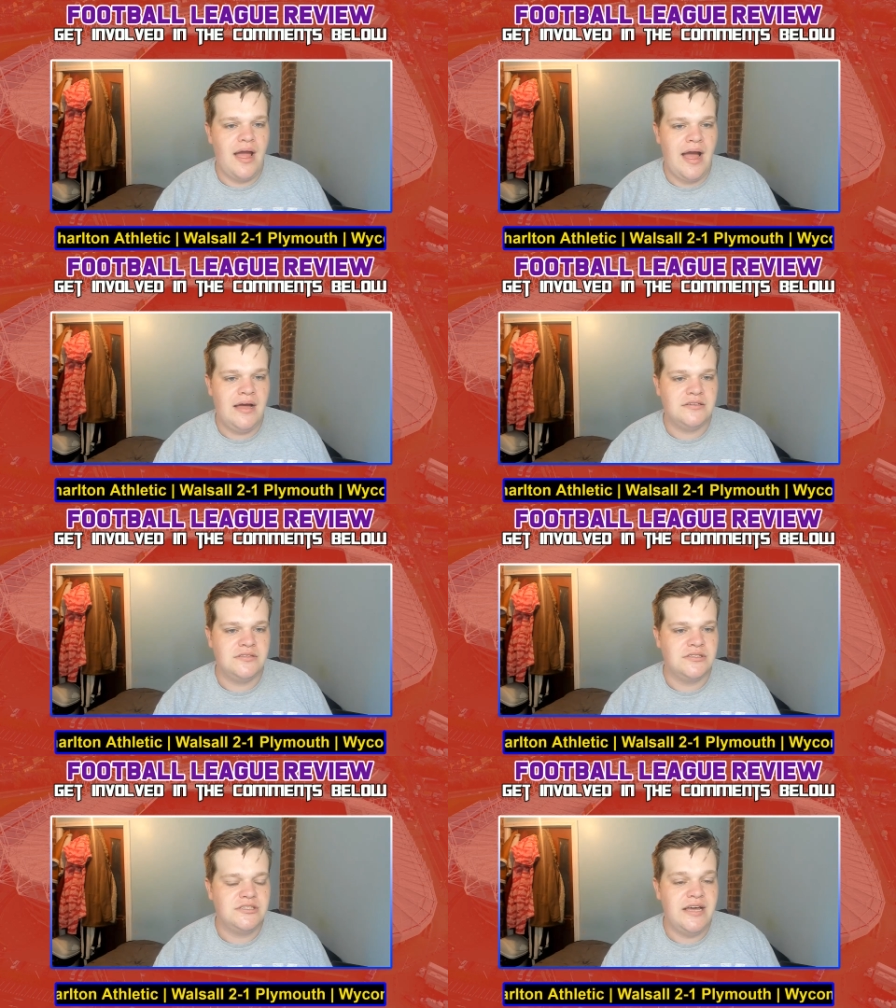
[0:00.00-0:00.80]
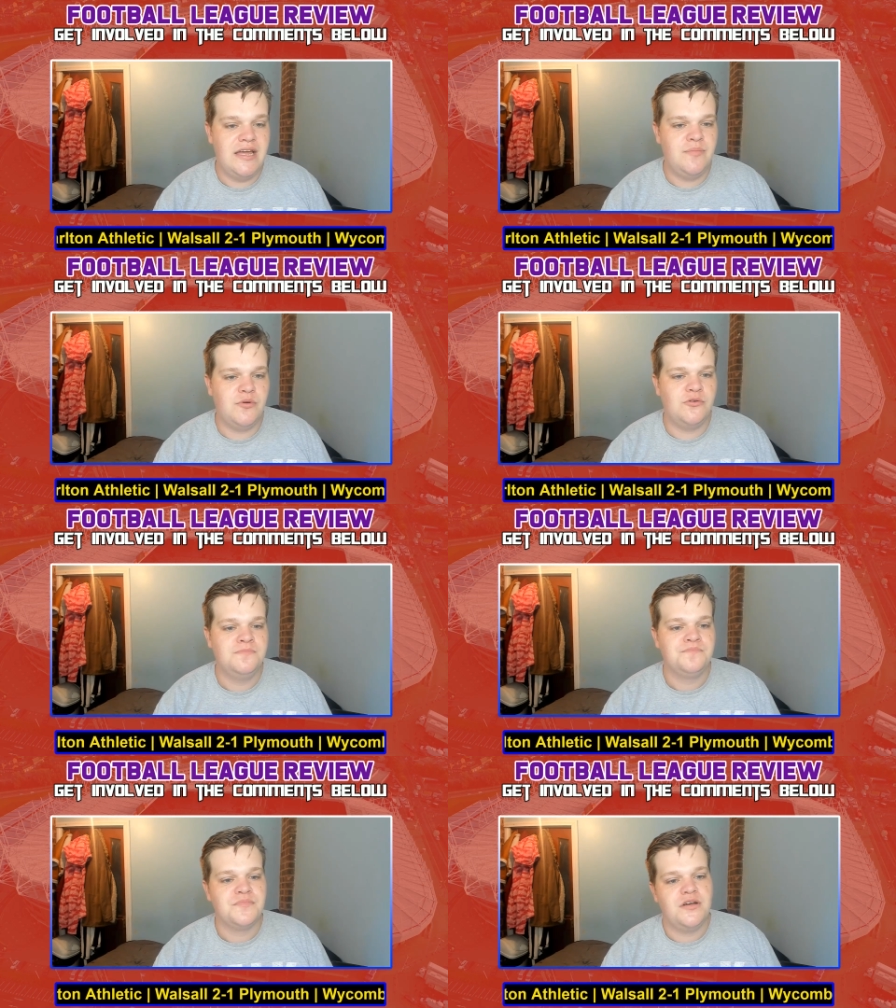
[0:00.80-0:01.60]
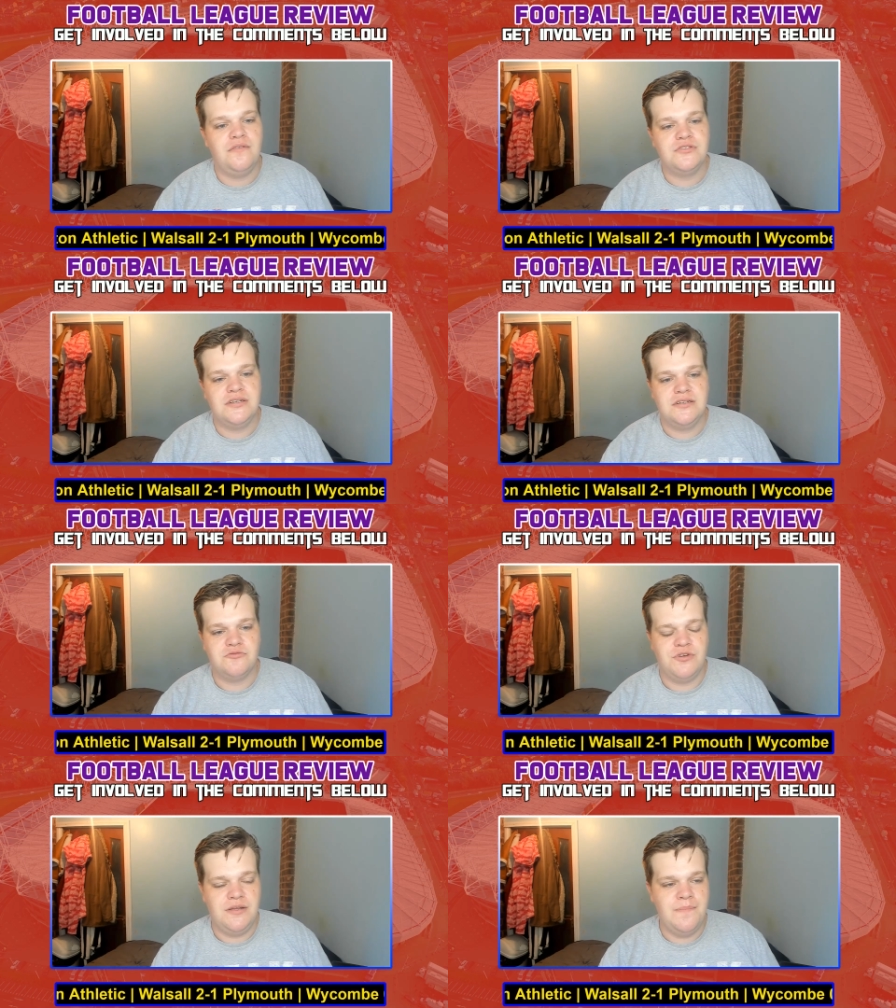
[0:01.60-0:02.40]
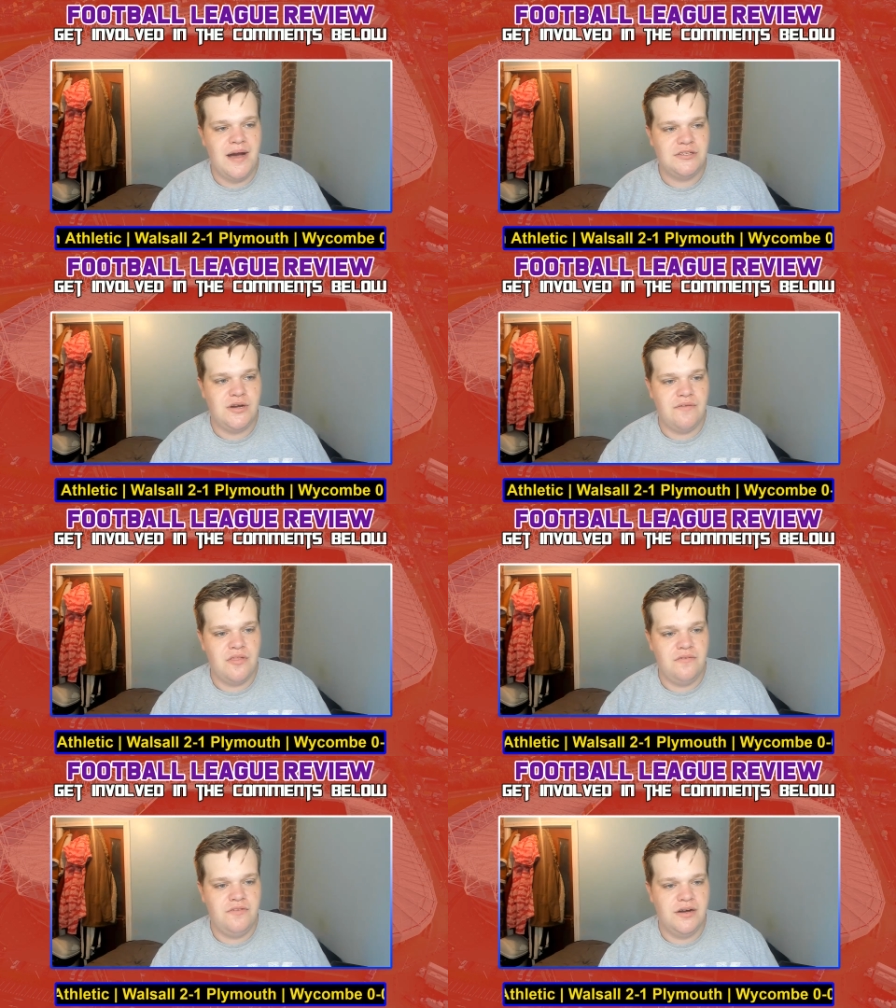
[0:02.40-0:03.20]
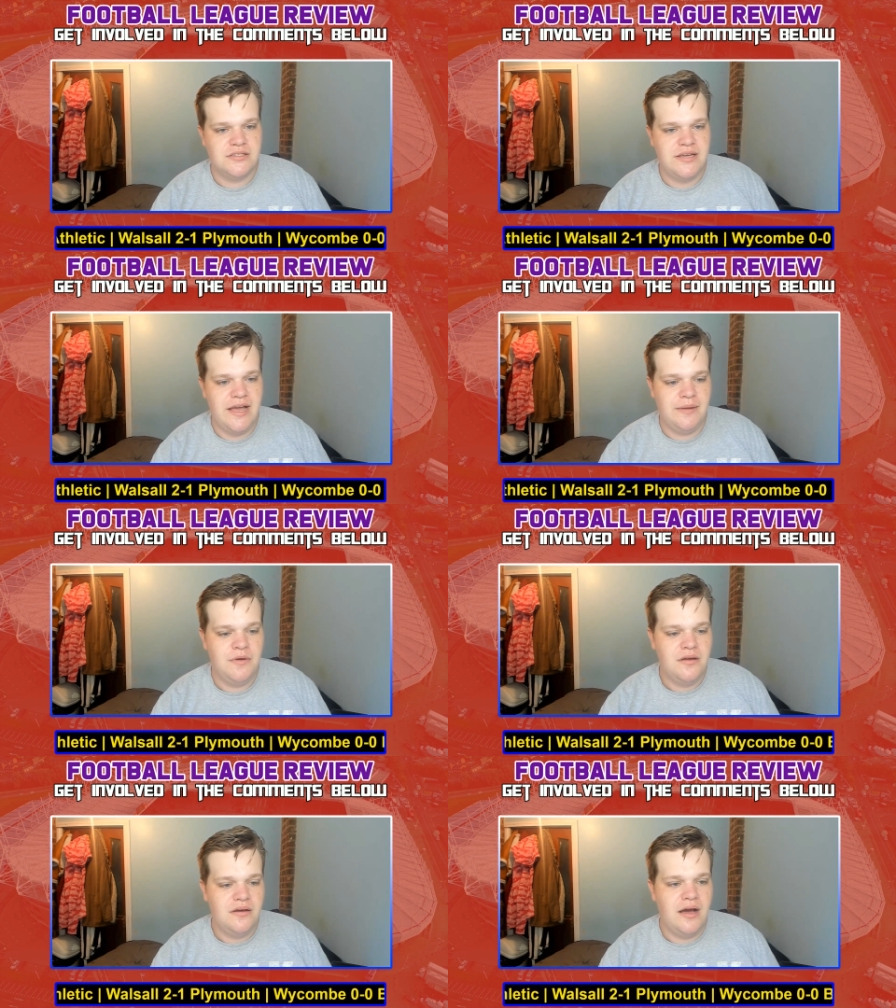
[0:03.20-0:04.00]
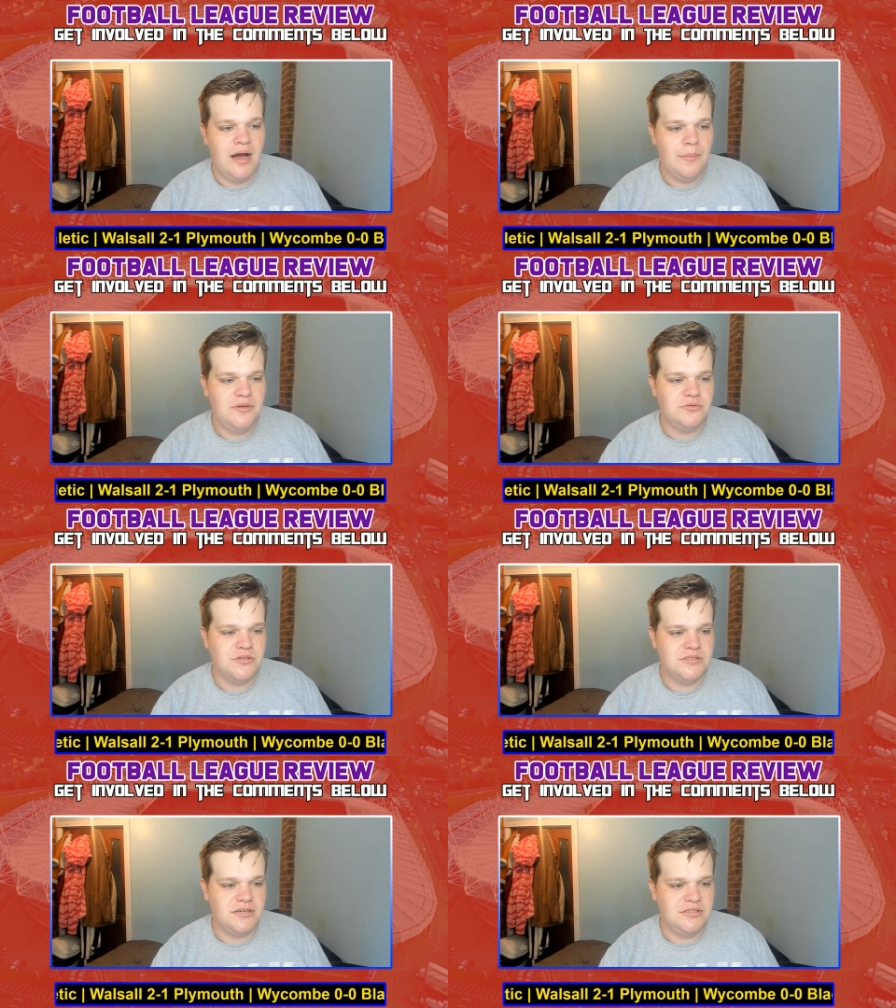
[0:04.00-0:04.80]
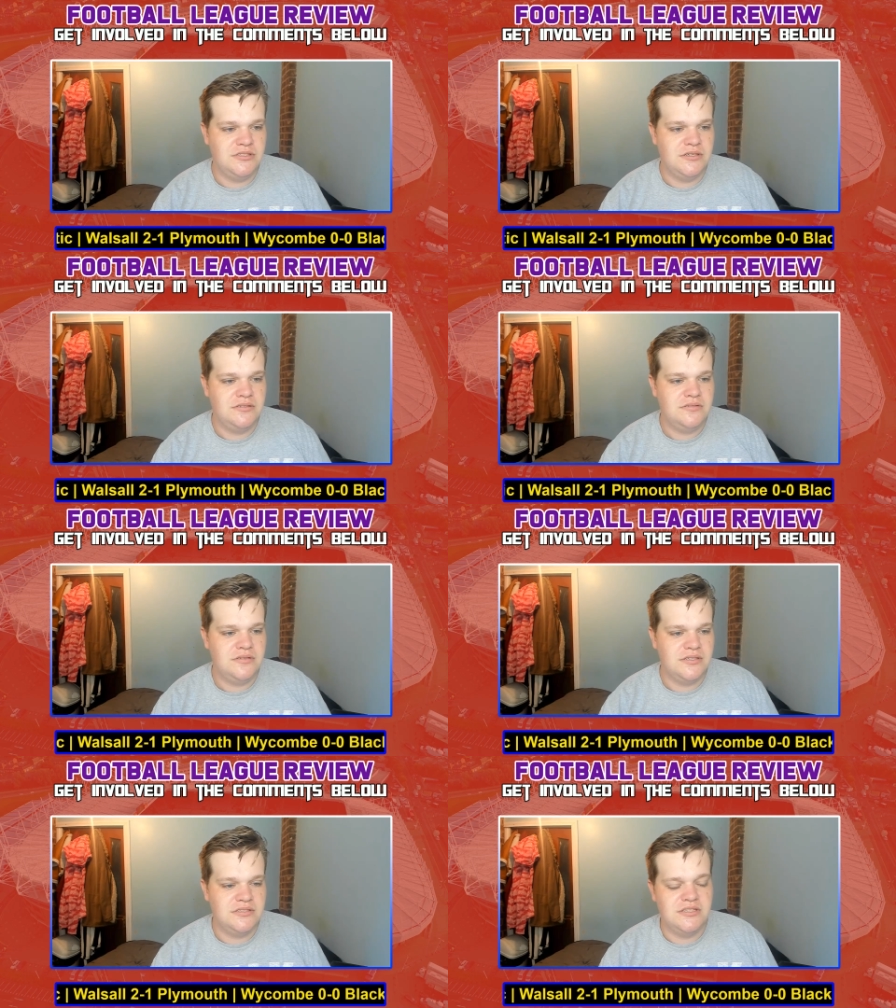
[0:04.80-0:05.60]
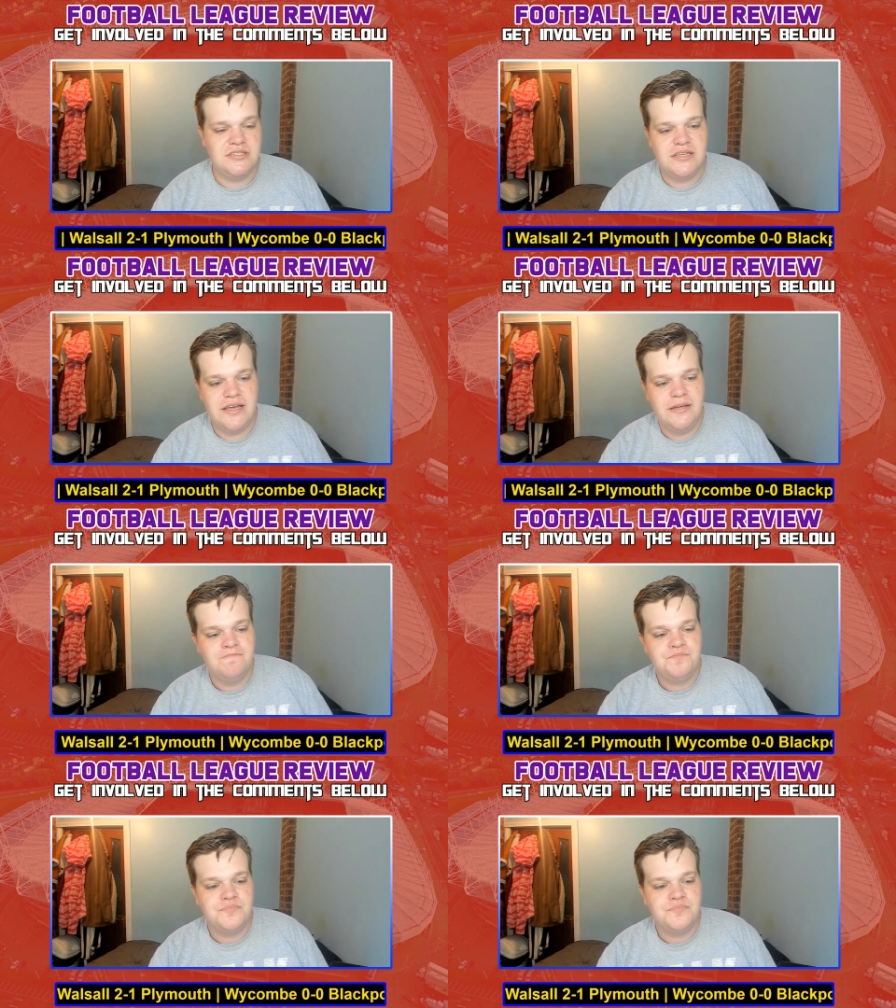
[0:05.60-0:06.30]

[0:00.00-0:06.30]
at the table. Obviously, it doesn't really matter after the first game, but it's always nice to see.